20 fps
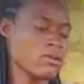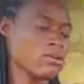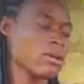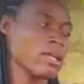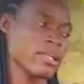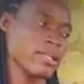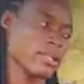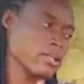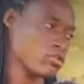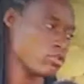no
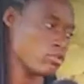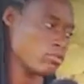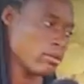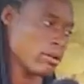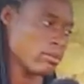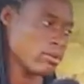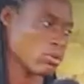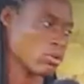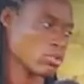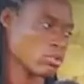enye ejuma
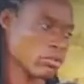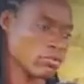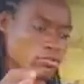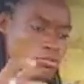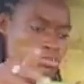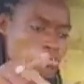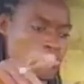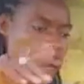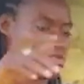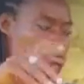because of
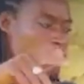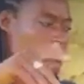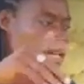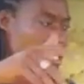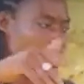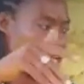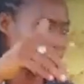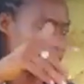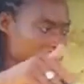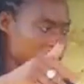sunsun
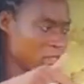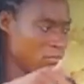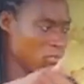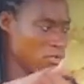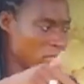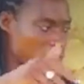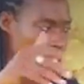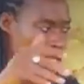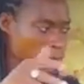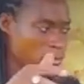na
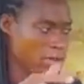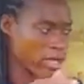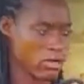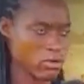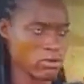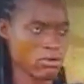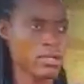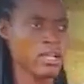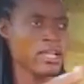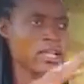etinimu no ewia
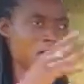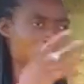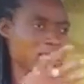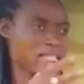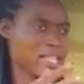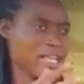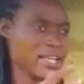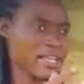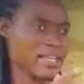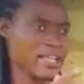no
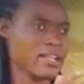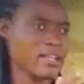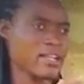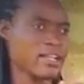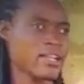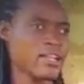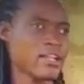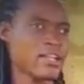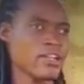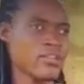it's like
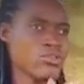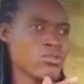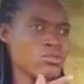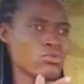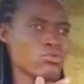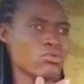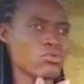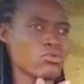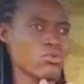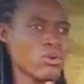
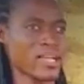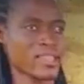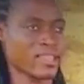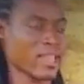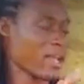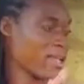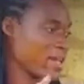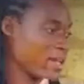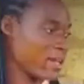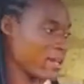you are
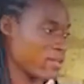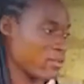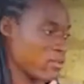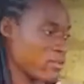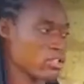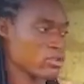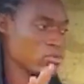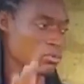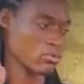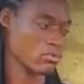tired, you
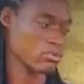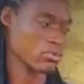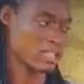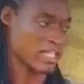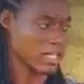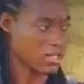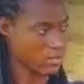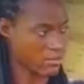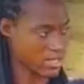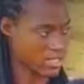need to
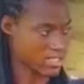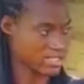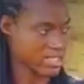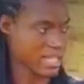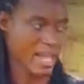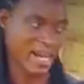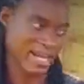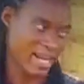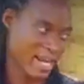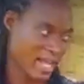take rest.
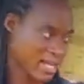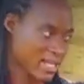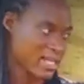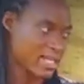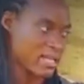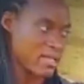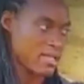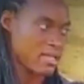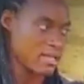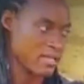Ada
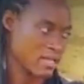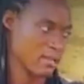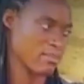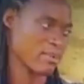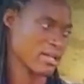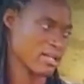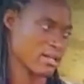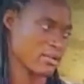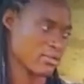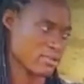the
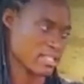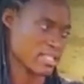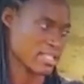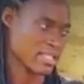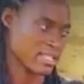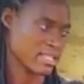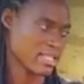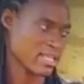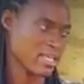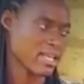maker
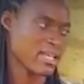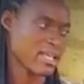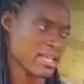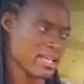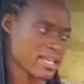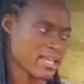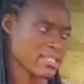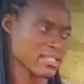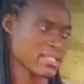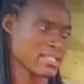OTC.
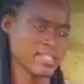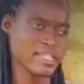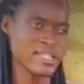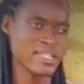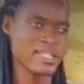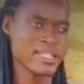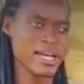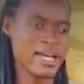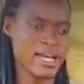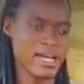Yes, in the
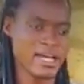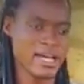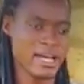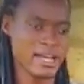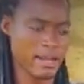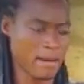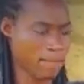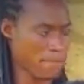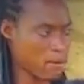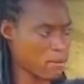either
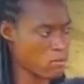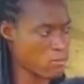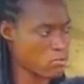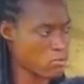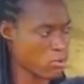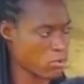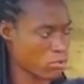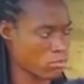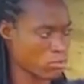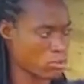an apamu
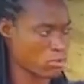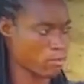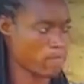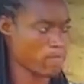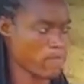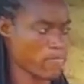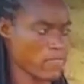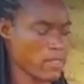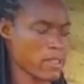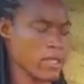or no,
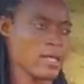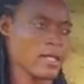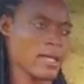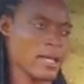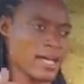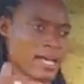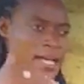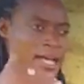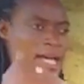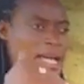
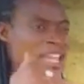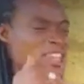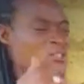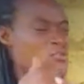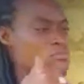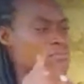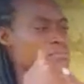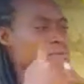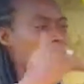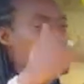and a
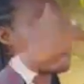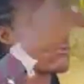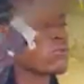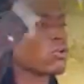numbrimu